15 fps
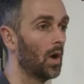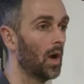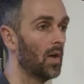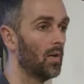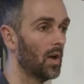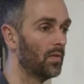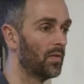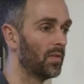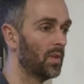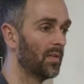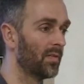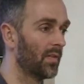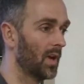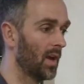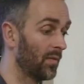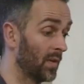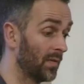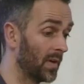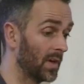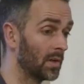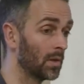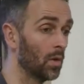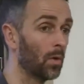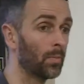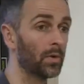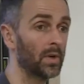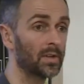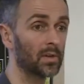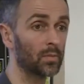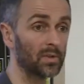if the final
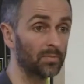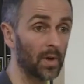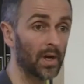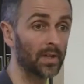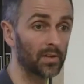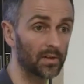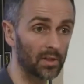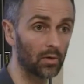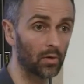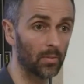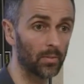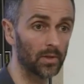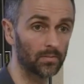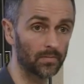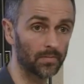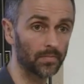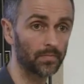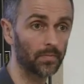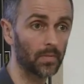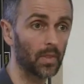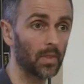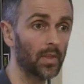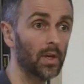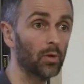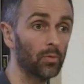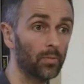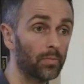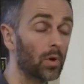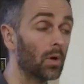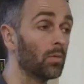operator was buying this equipment, then it
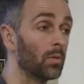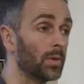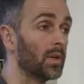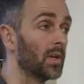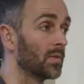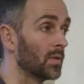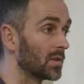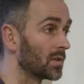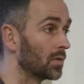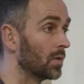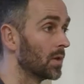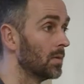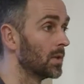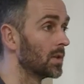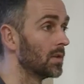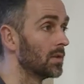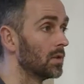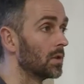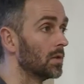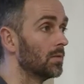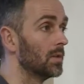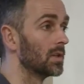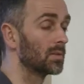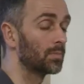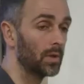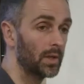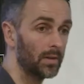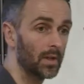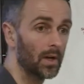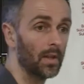would probably be a different story because you could
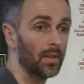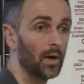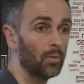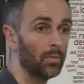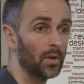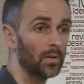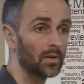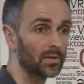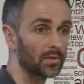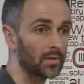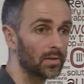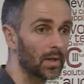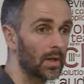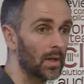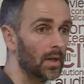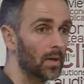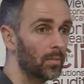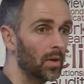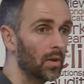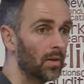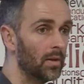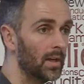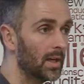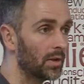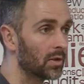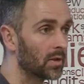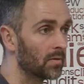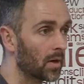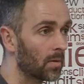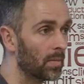explain that and that would be understood. But the
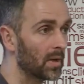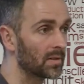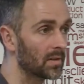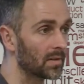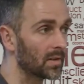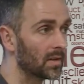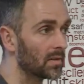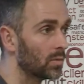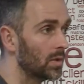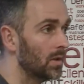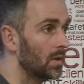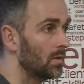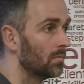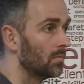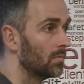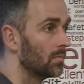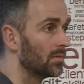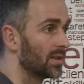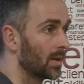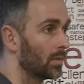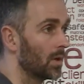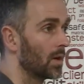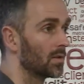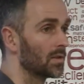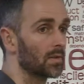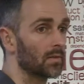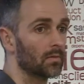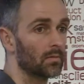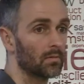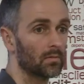nature of our business is shipyards
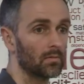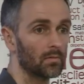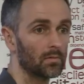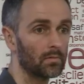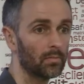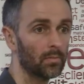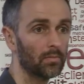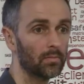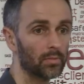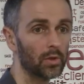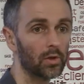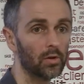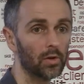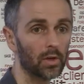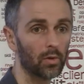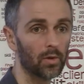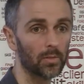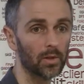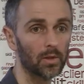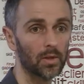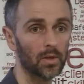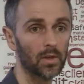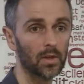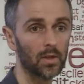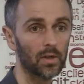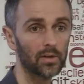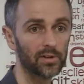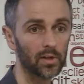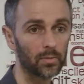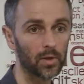procure equipment,
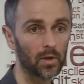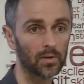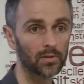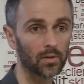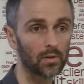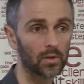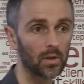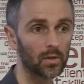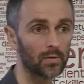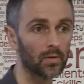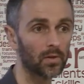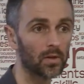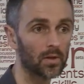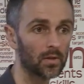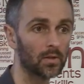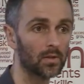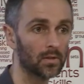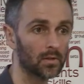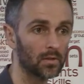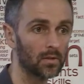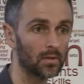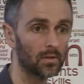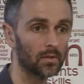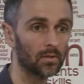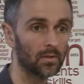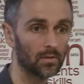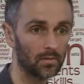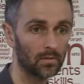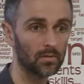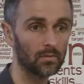and shipyards are looking to
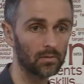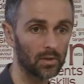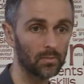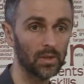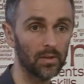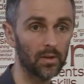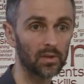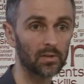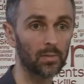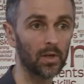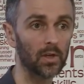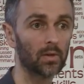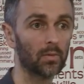meet their spec,